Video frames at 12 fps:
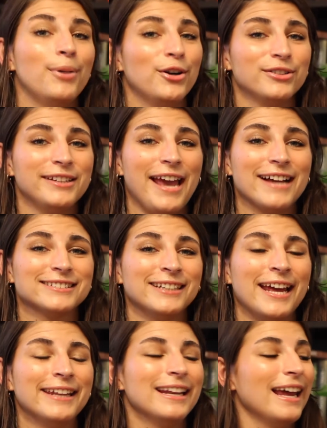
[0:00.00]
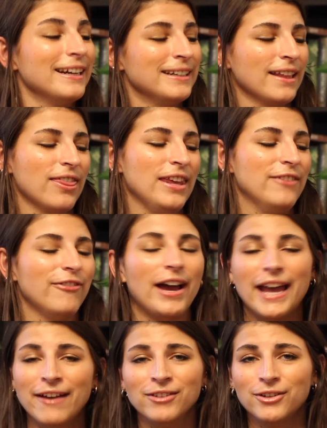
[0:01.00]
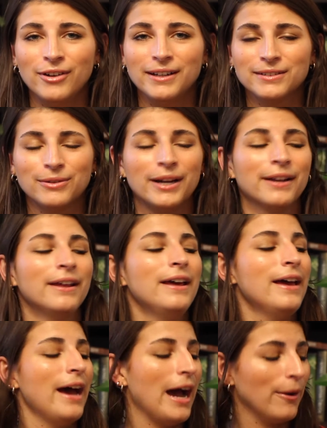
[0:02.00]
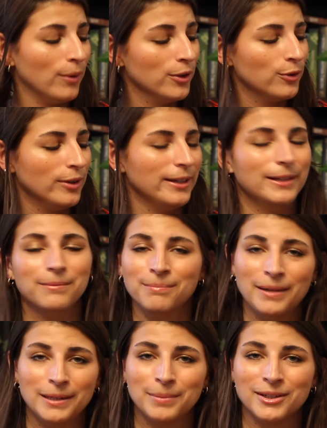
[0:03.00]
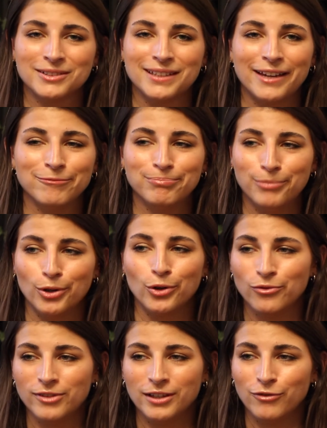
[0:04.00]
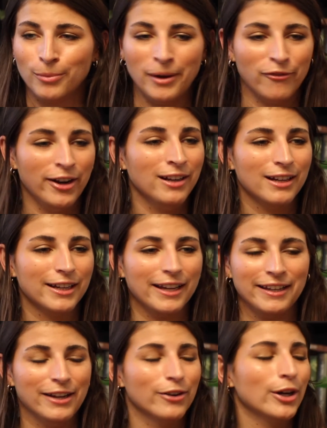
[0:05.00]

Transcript: Percy Jackson and the Lightning Thief. I have not read this one. I want to read it, mainly because I borrowed it from a friend like a year